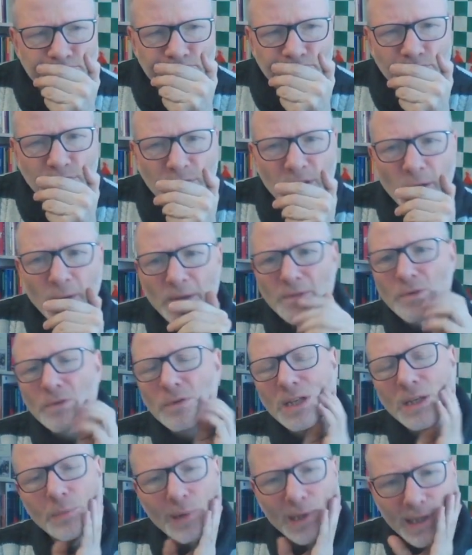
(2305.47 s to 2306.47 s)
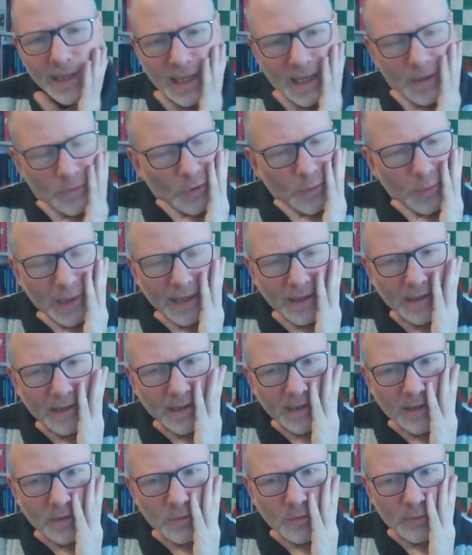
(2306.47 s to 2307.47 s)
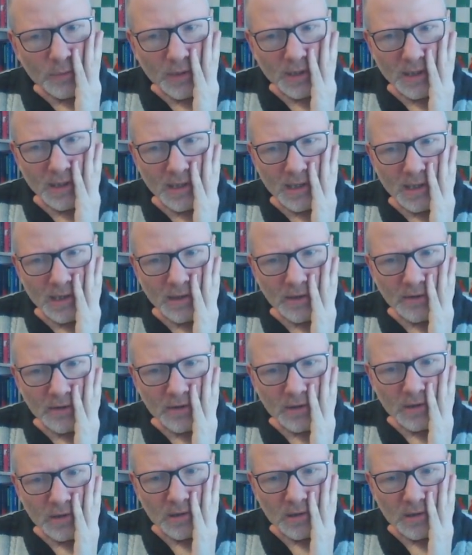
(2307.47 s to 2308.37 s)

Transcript: No, I thought he would play knight d1, but he didn't.